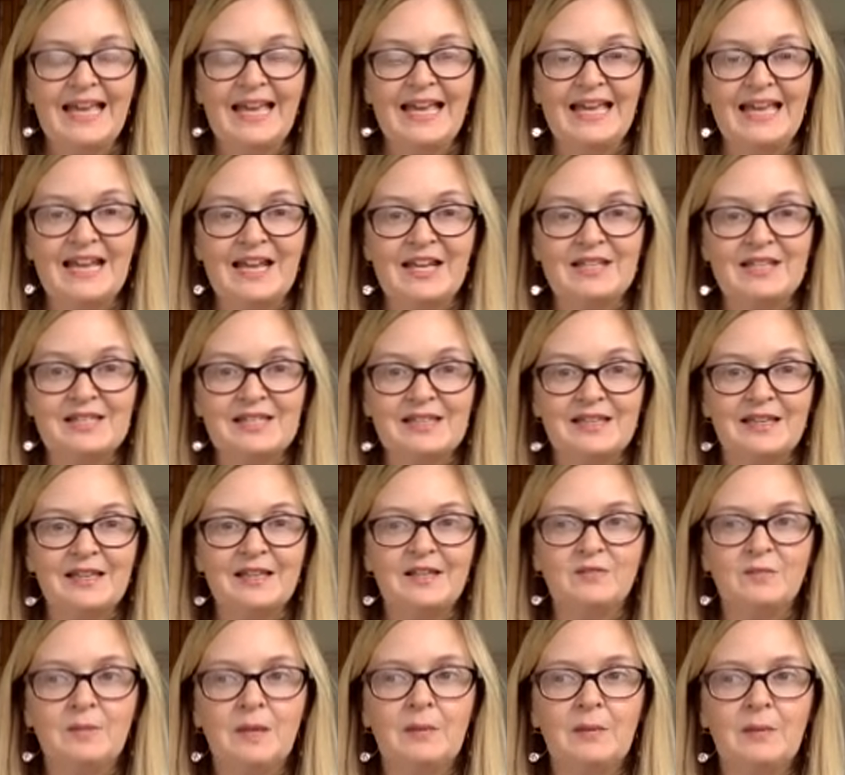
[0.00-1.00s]
And I used to think
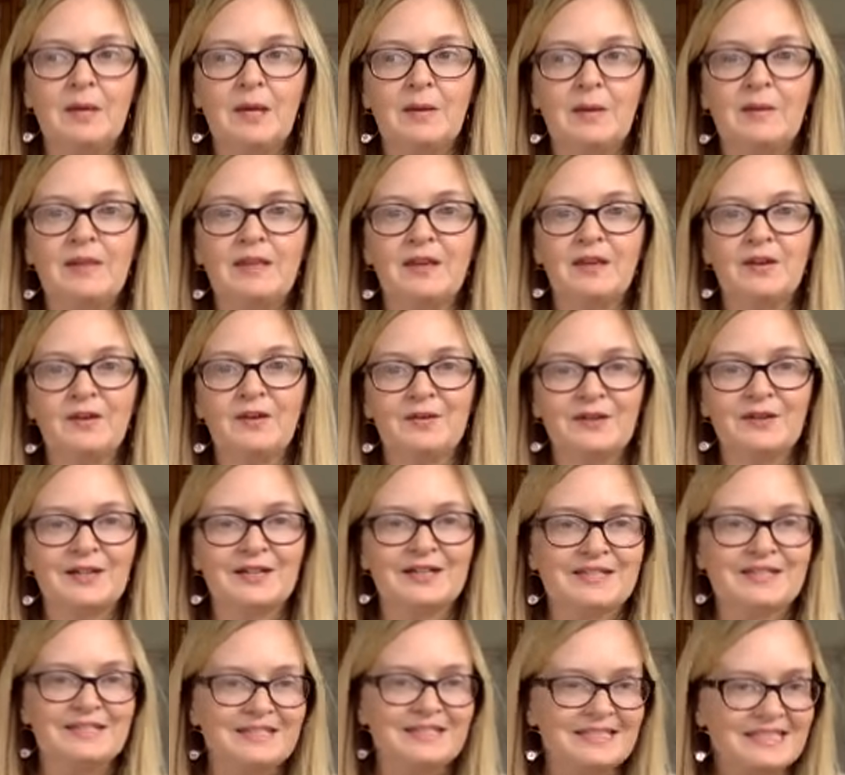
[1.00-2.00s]
of my mom and think, oh
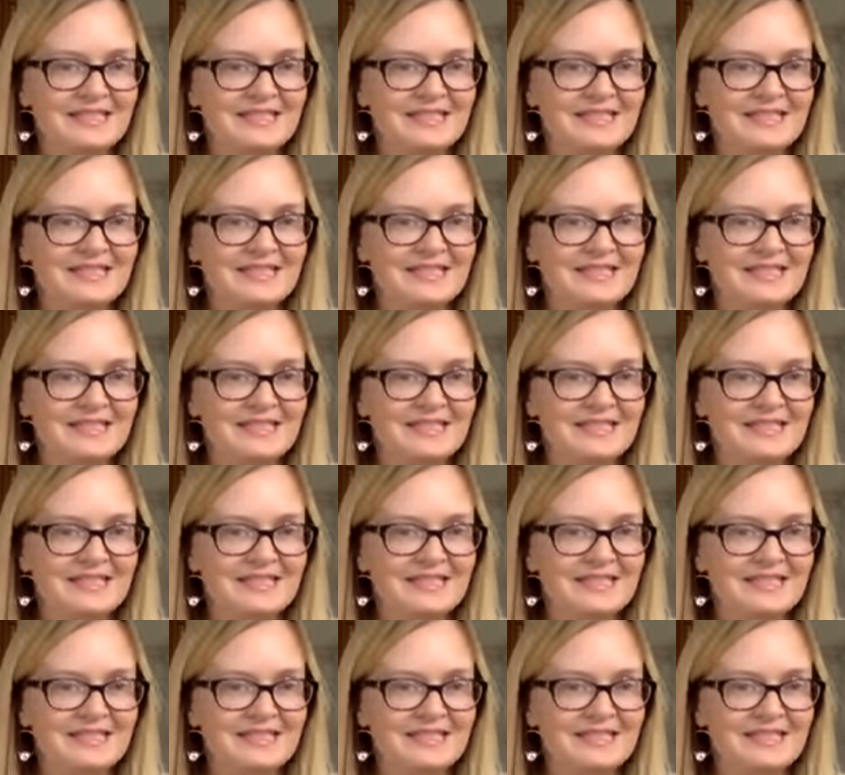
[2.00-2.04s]
gosh,